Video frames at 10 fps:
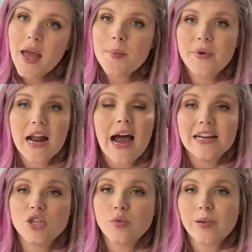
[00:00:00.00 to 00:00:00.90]
but I
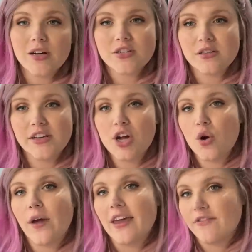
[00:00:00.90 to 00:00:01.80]
don't personally
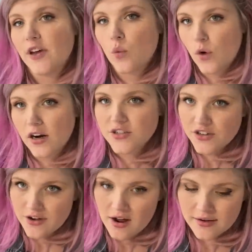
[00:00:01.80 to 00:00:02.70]
know if it works
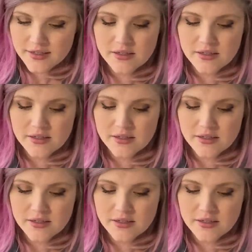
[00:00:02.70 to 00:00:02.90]
or not.